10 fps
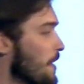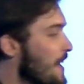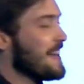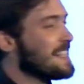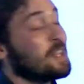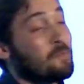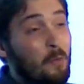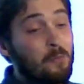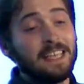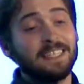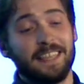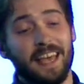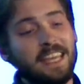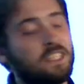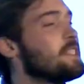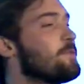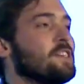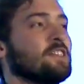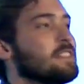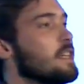the, so the problem is that each of these
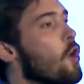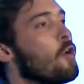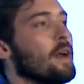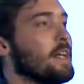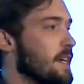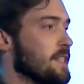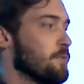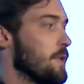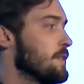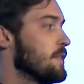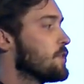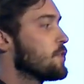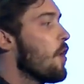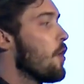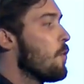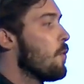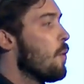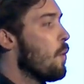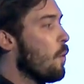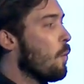features has a long-running test suite. So
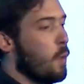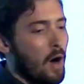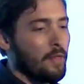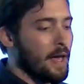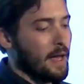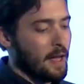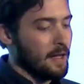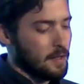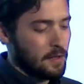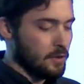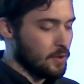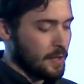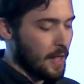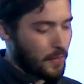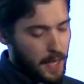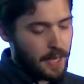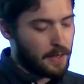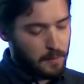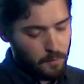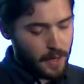while they're doing their
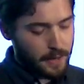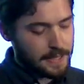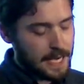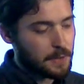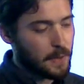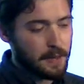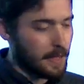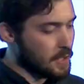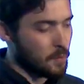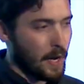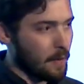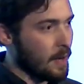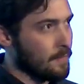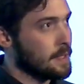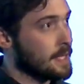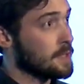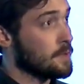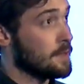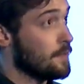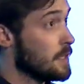thing, running their test suite, they're just waiting around for the test
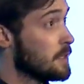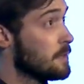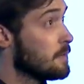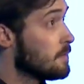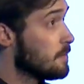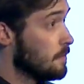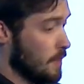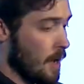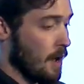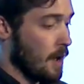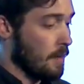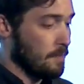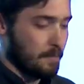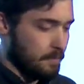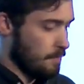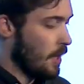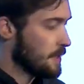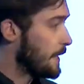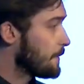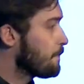suite to finish uh,
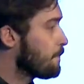passing.